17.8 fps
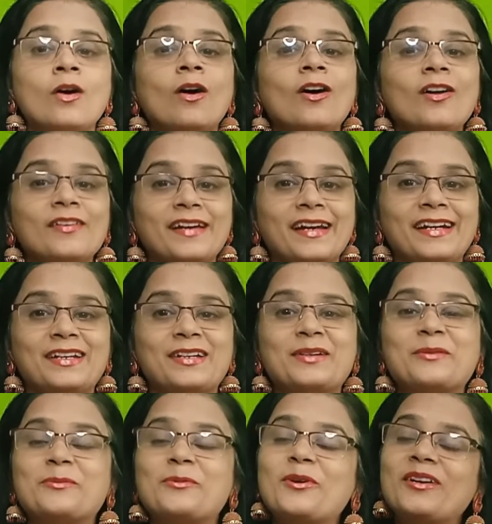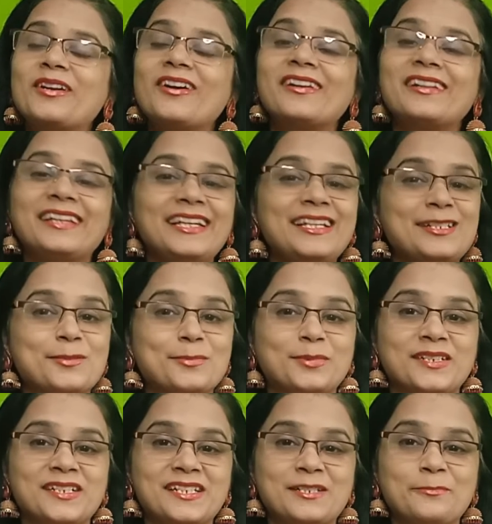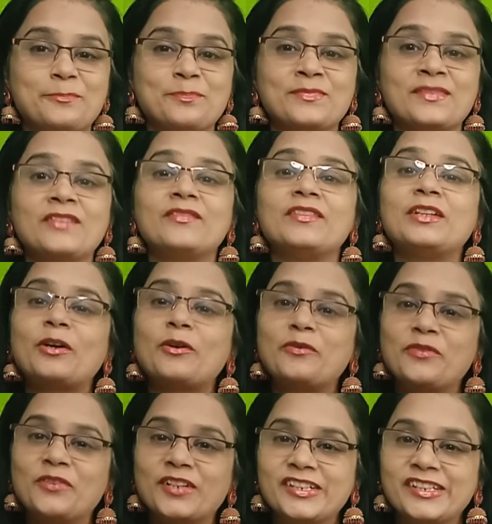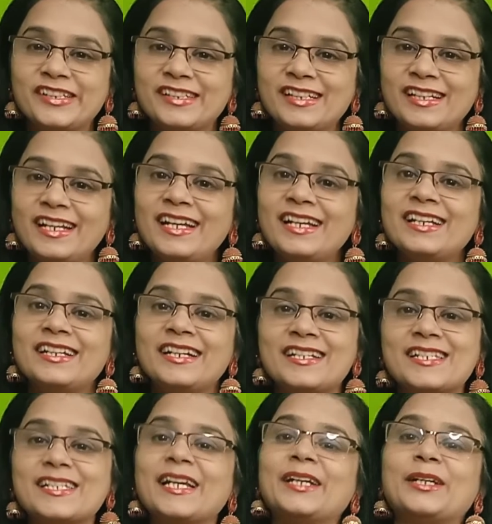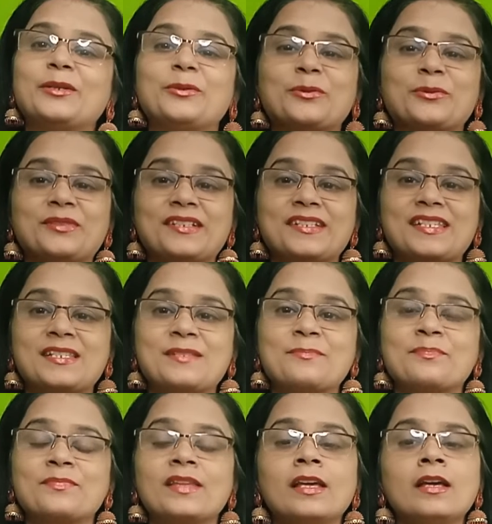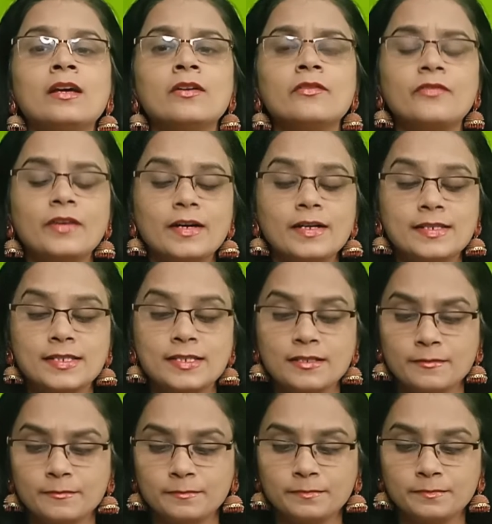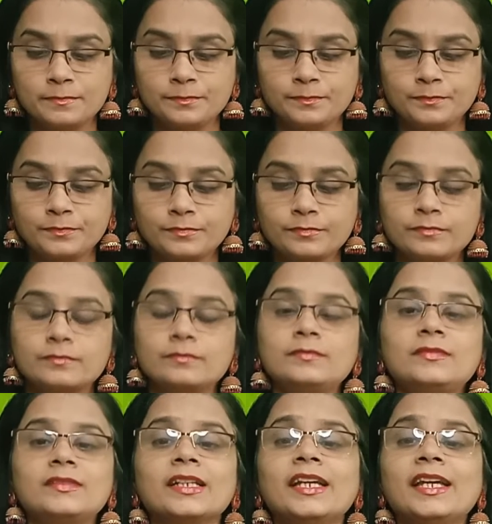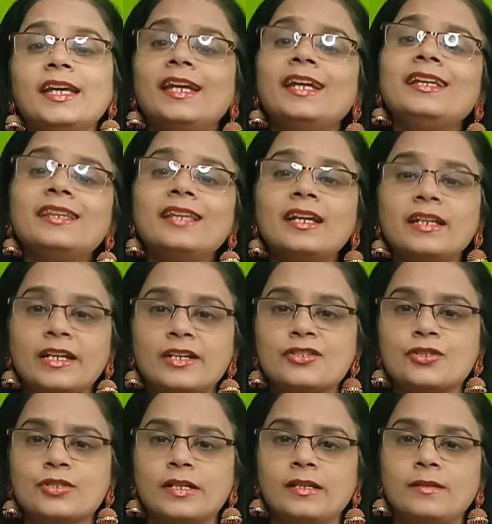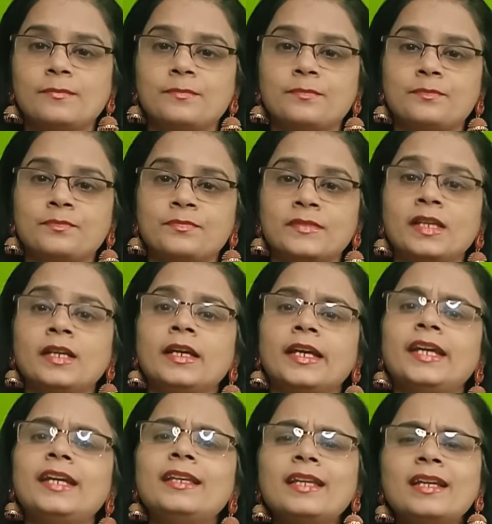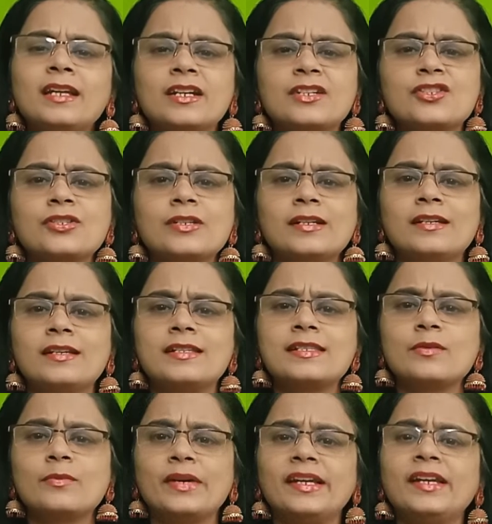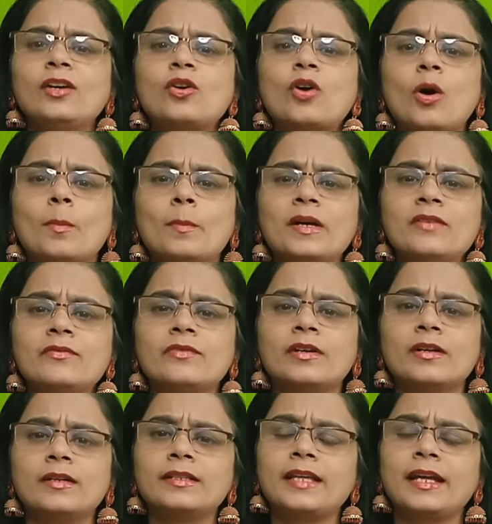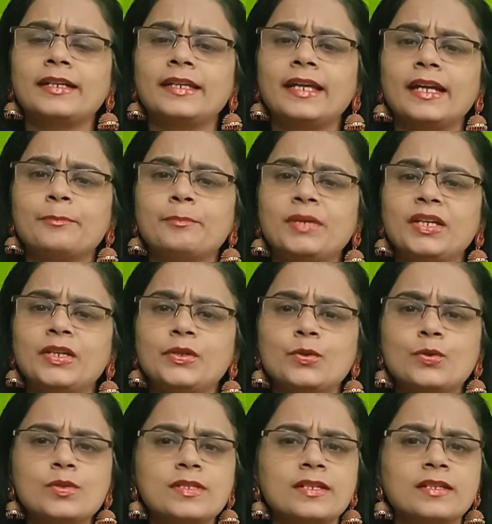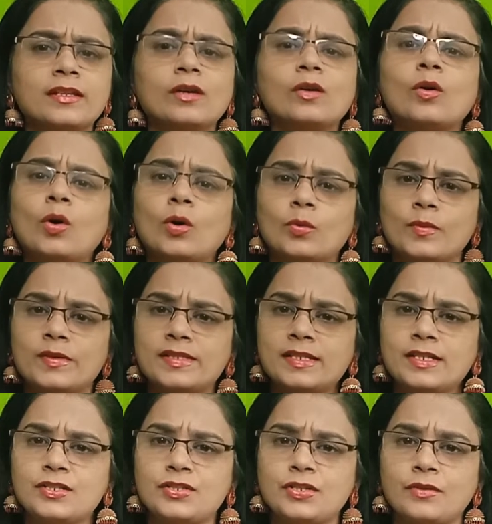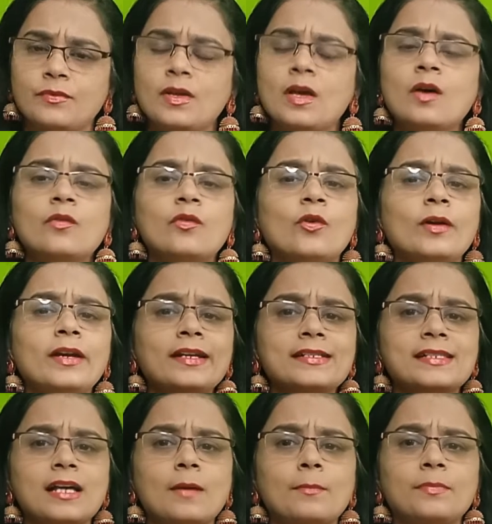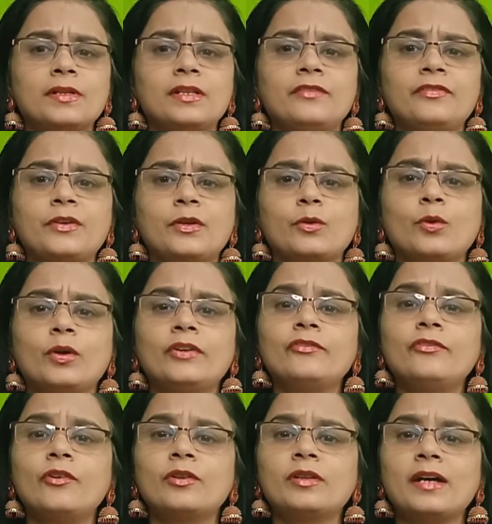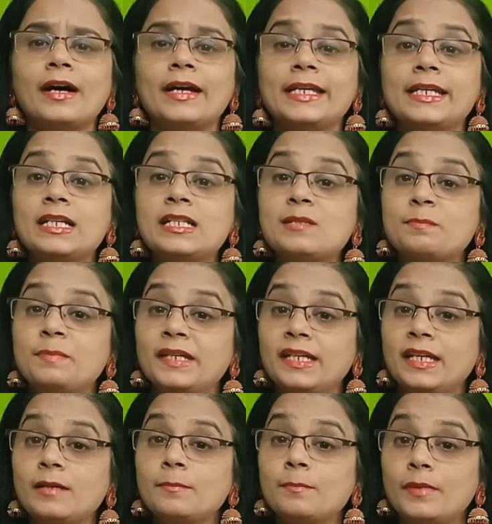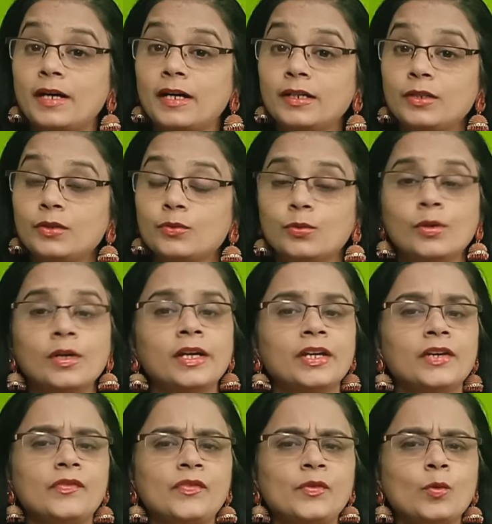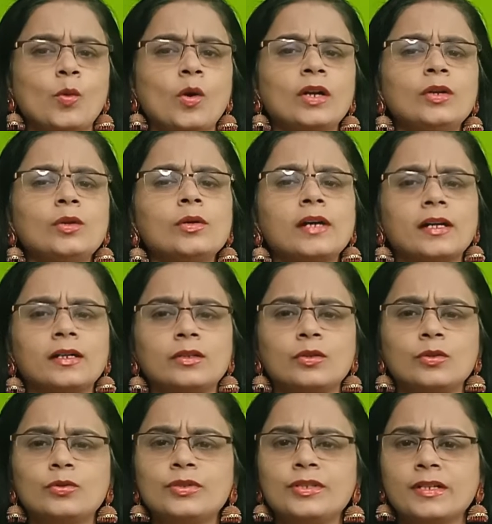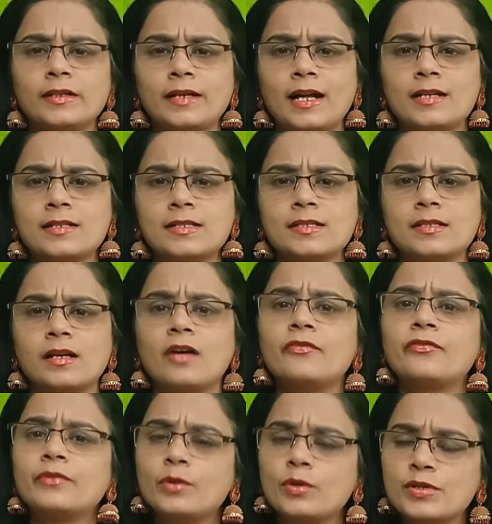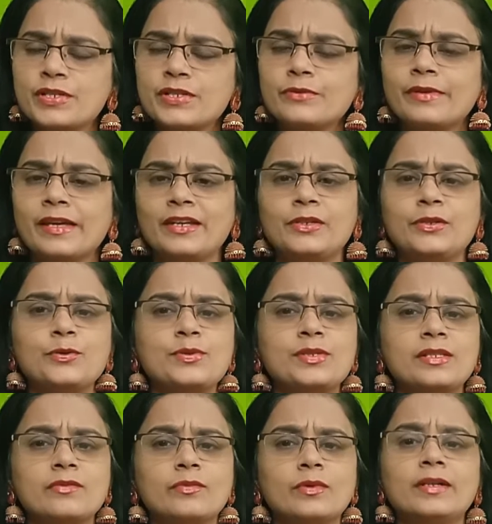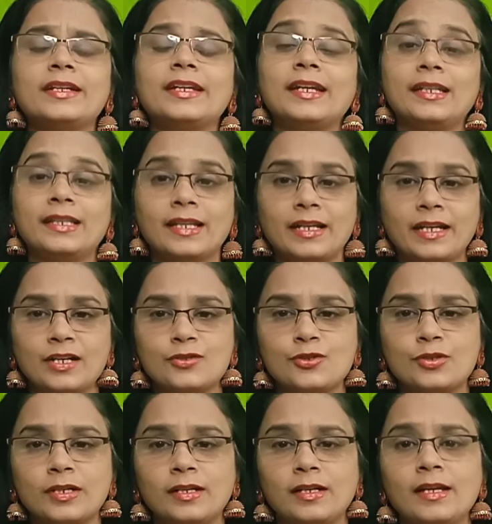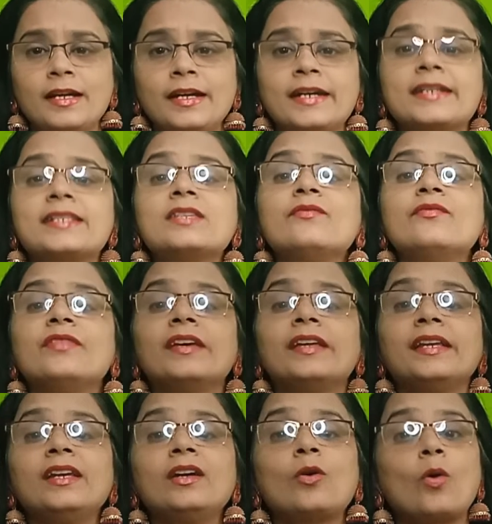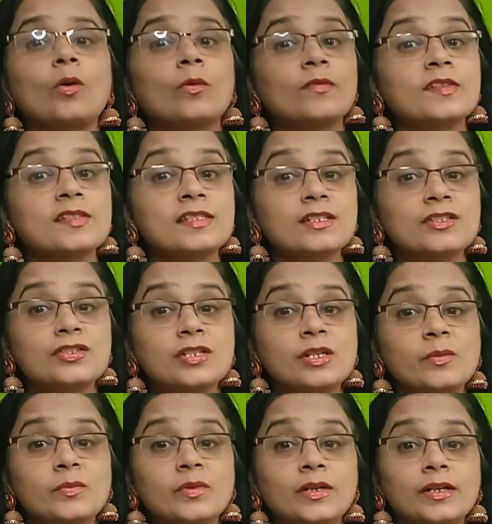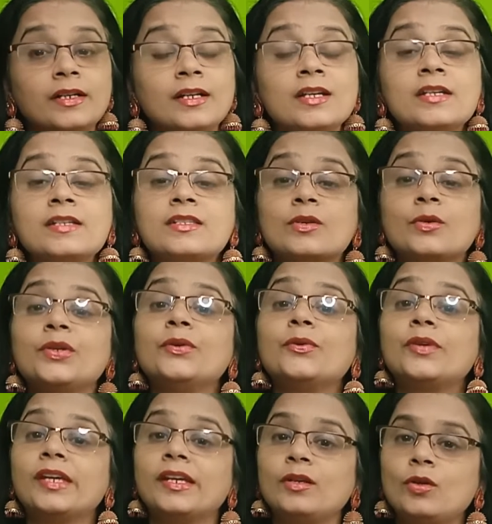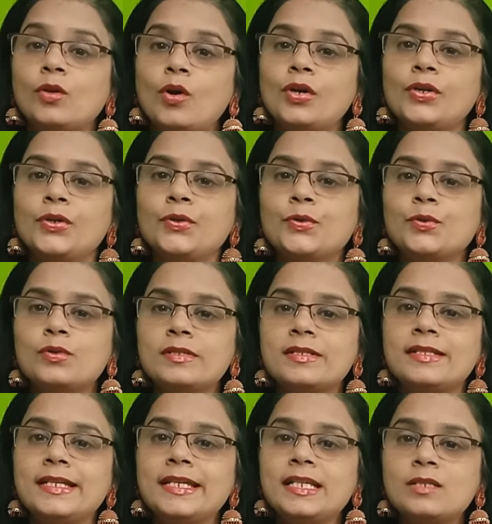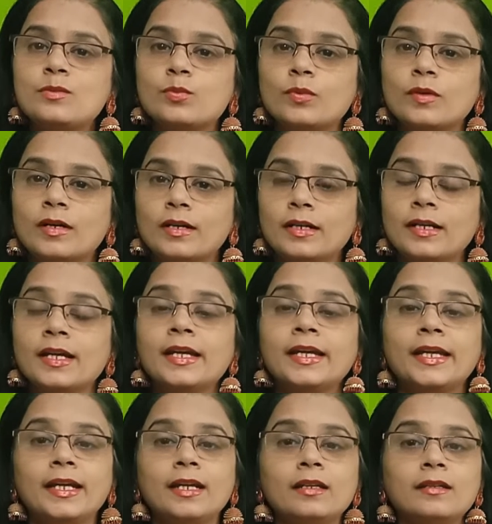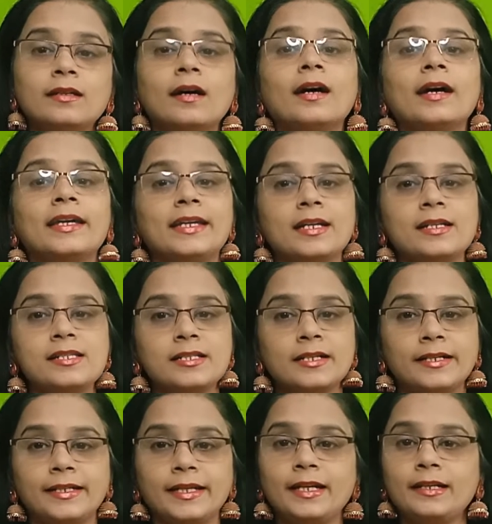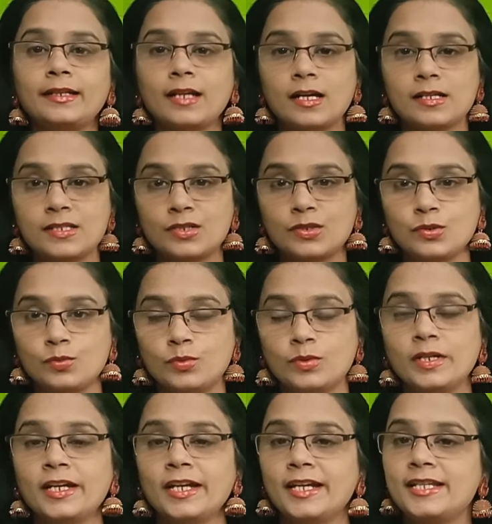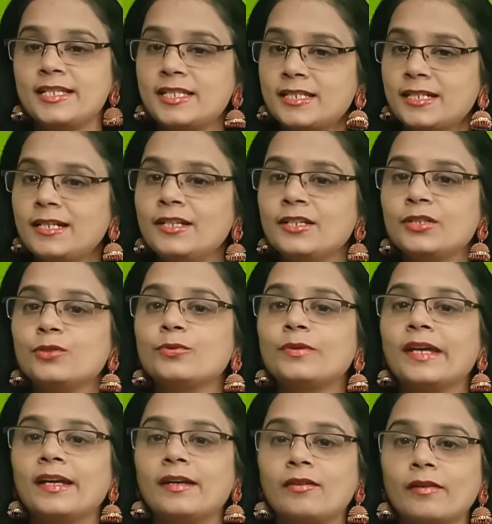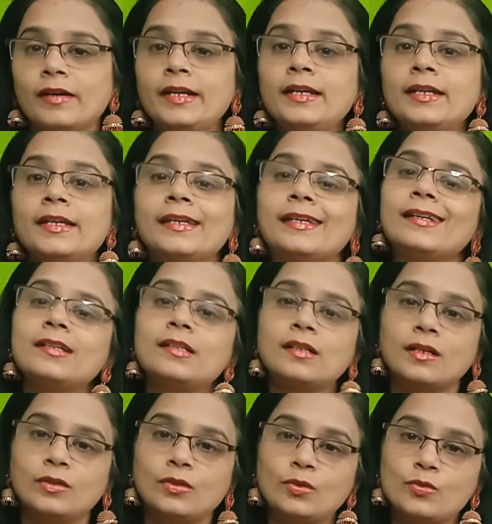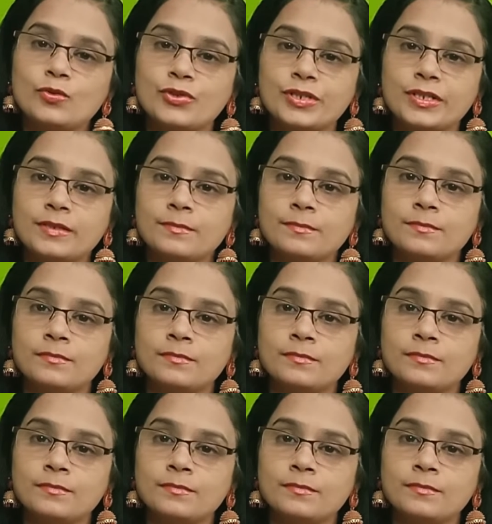Alright, what are these words? Without further delay, let's get into this. First, in the nutshell. In the nutshell is a very common word that can be used in the conversation. For example, if you are going for the IELTS speaking part 2, if you want to conclude your answer, of course you can use the word in the nutshell. It is a very conversational word, so you cannot use this word in the IELTS writing task 2. Instead, you can write in conclusion.